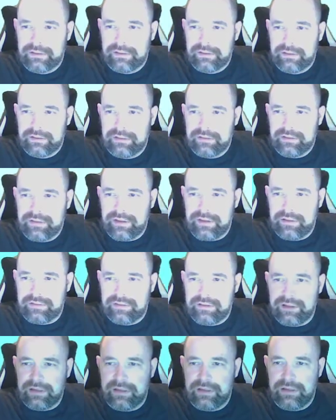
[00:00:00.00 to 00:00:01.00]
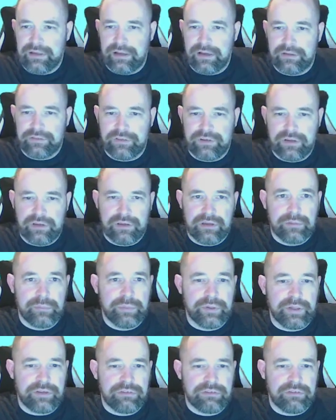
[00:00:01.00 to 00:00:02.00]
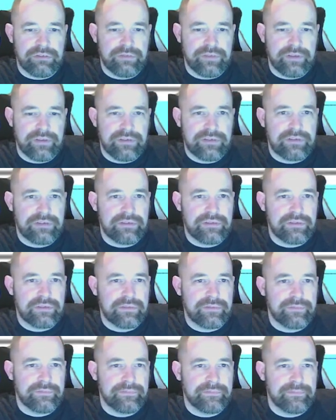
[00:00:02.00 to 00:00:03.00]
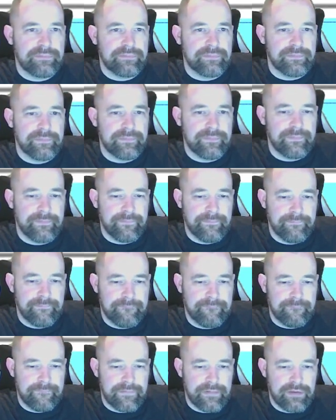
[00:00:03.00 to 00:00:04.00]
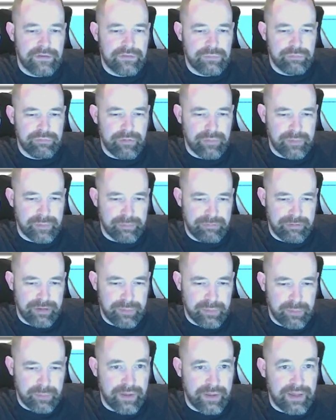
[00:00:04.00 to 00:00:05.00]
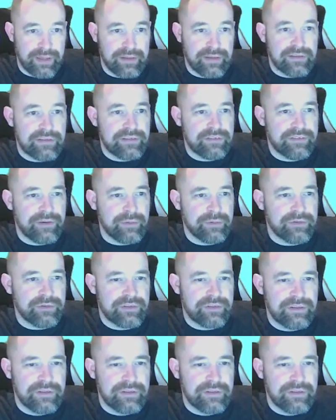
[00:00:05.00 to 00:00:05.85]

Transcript: Let's get a slightly larger picture of this. Should probably pre-prepare this if I was